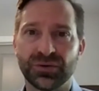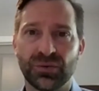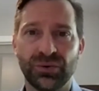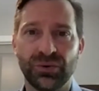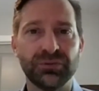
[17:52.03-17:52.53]

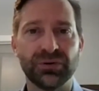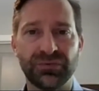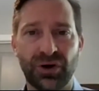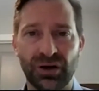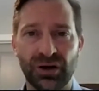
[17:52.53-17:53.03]
really
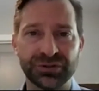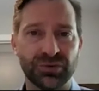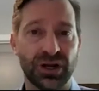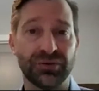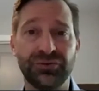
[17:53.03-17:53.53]
revolves
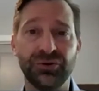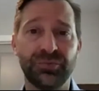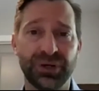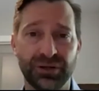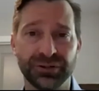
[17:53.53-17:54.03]
around a few
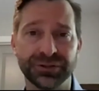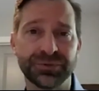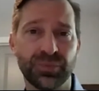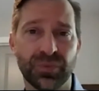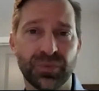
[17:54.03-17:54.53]

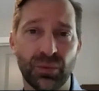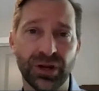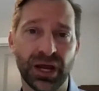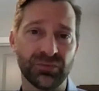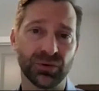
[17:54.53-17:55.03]
pillars that we
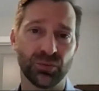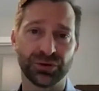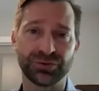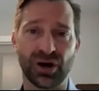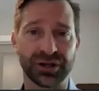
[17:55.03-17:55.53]
have when we're
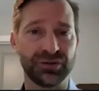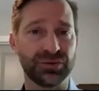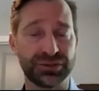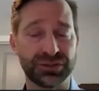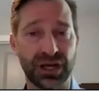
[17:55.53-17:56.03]
talking
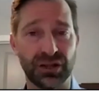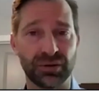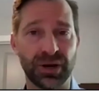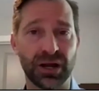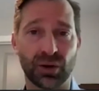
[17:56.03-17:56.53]
to a seller
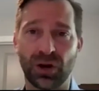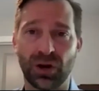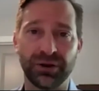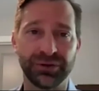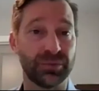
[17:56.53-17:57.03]
about
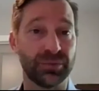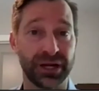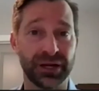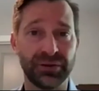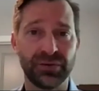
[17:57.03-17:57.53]
acquiring their
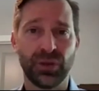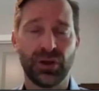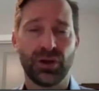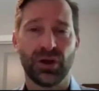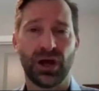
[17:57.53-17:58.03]
brand.
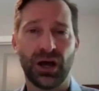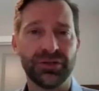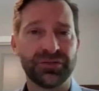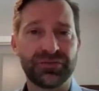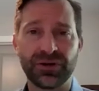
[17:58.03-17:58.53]

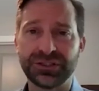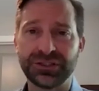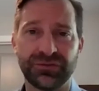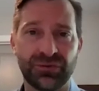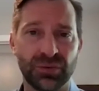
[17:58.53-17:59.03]
The first
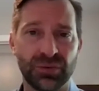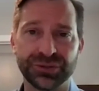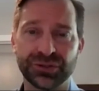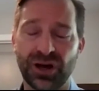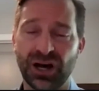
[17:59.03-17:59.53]
and
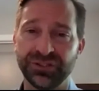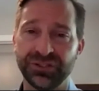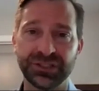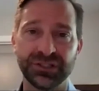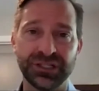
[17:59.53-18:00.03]
foremost,
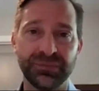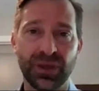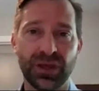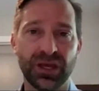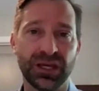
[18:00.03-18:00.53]
obviously,
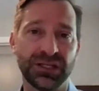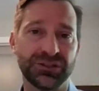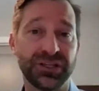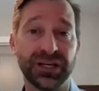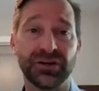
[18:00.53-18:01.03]

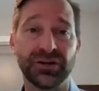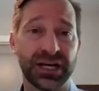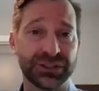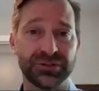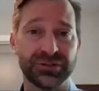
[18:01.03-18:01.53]
is the
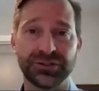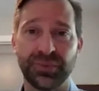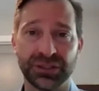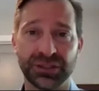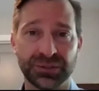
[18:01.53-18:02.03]
international
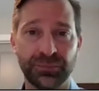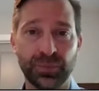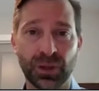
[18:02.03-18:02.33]
expansion.